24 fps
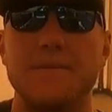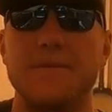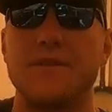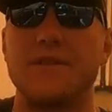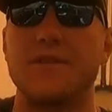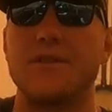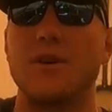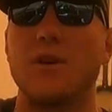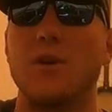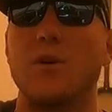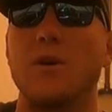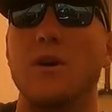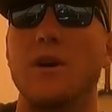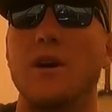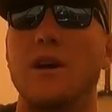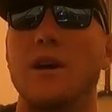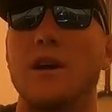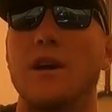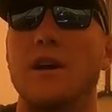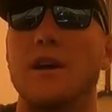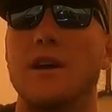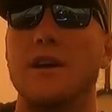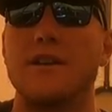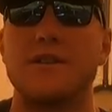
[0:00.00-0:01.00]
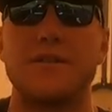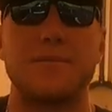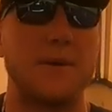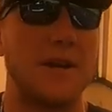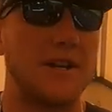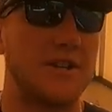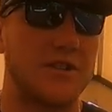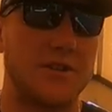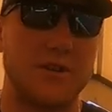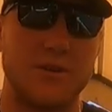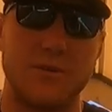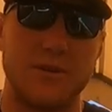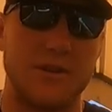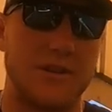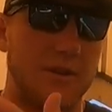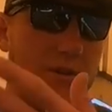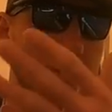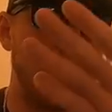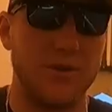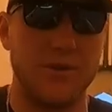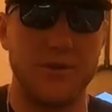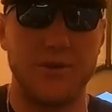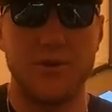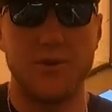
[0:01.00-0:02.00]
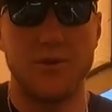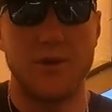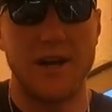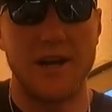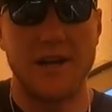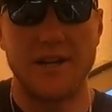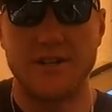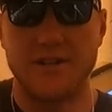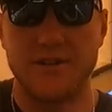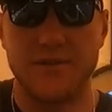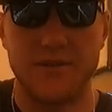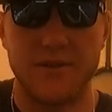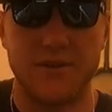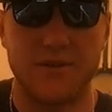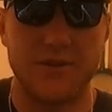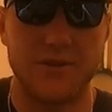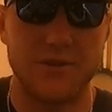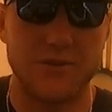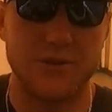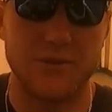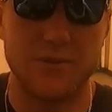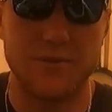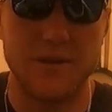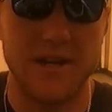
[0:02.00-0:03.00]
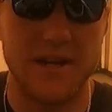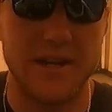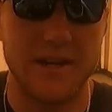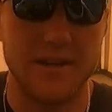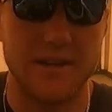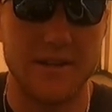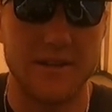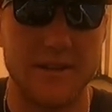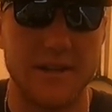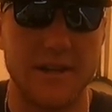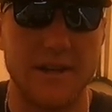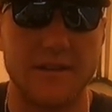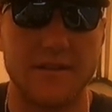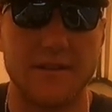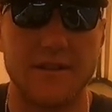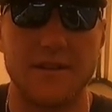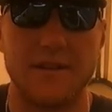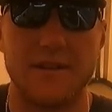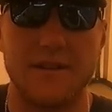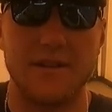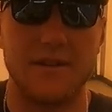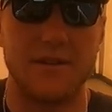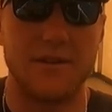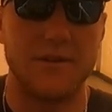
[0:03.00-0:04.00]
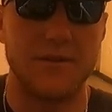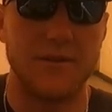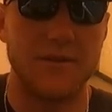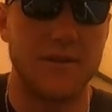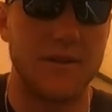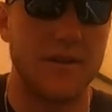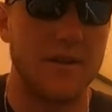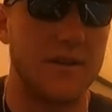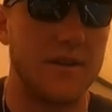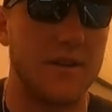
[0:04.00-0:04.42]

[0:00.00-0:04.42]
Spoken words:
So especially with the whole new age of social media and things, you know,